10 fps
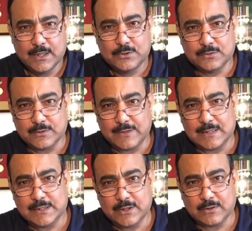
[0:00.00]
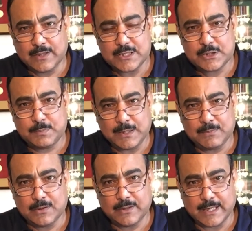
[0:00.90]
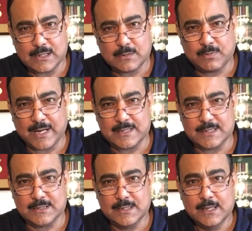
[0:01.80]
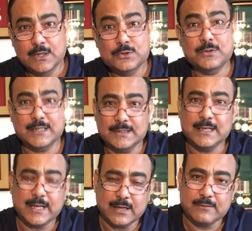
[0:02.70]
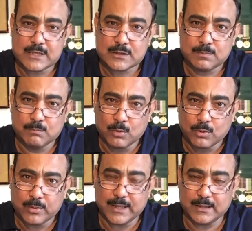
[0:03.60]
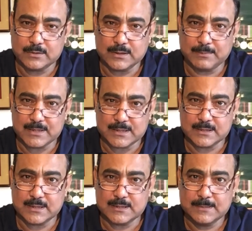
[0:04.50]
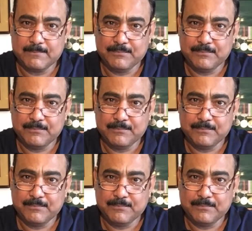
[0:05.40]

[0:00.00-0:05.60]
to the wealthy or rich people or enterprises so that they invest more into the businesses,